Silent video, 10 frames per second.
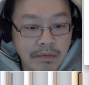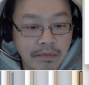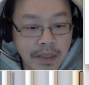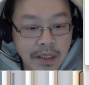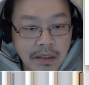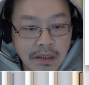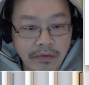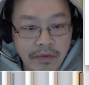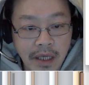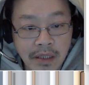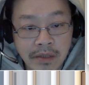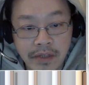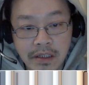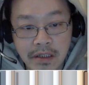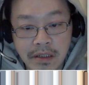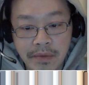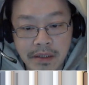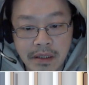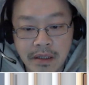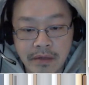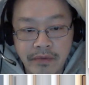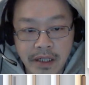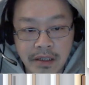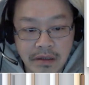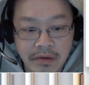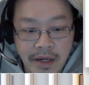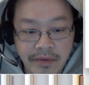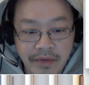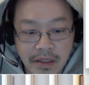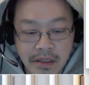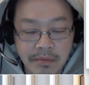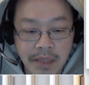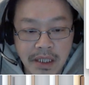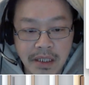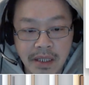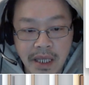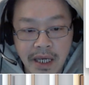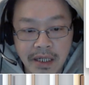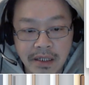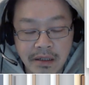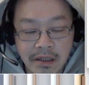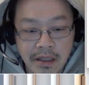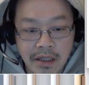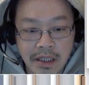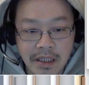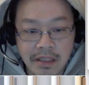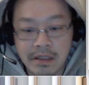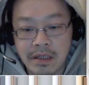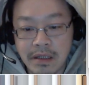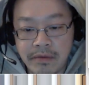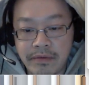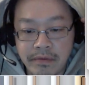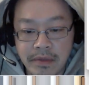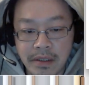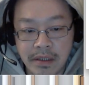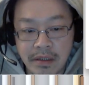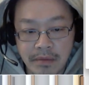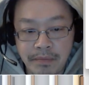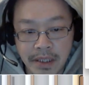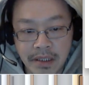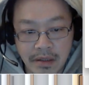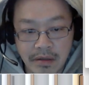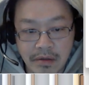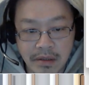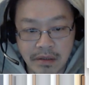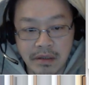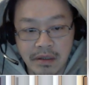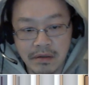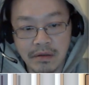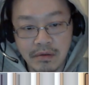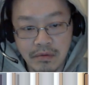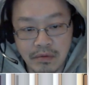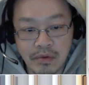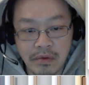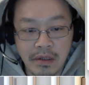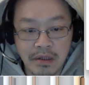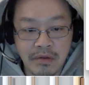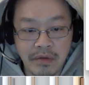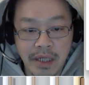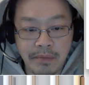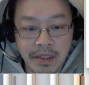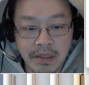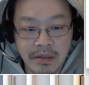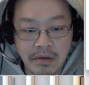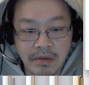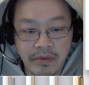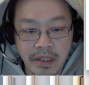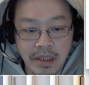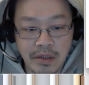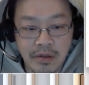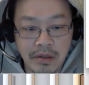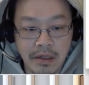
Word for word: Because SVG is basically vector graphics, meaning that instead of pixels, you create pixels for each